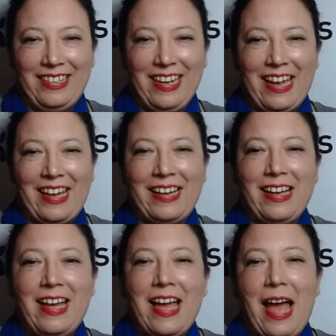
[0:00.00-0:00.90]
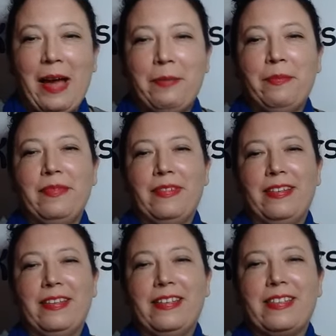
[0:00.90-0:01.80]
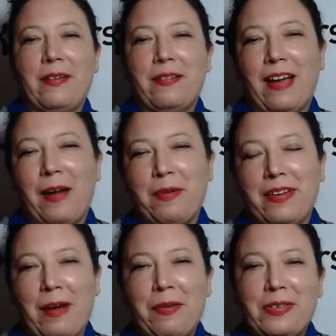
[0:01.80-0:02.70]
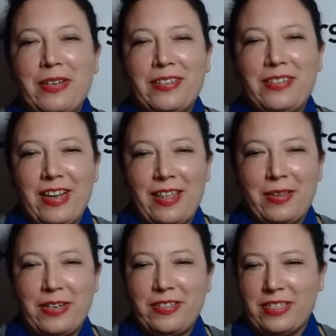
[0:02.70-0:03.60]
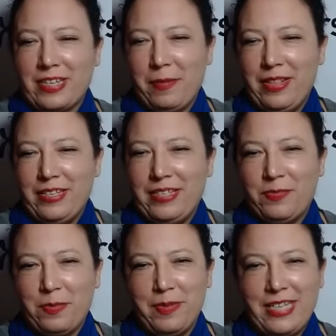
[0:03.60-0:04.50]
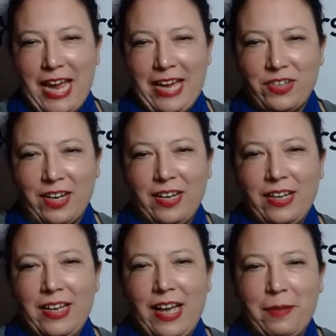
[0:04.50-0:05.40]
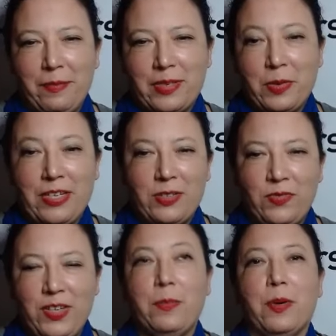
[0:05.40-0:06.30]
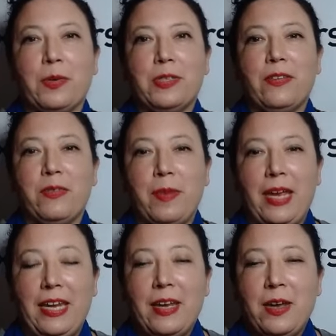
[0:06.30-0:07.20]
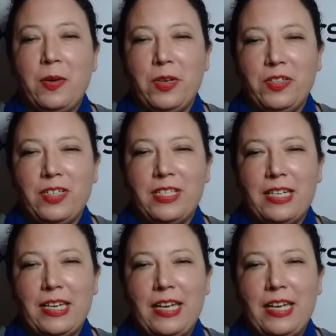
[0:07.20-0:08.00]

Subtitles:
Yeah. So I want to ask you another question that's coming. This is from Natasha. It's a question for you, but also for me, which is,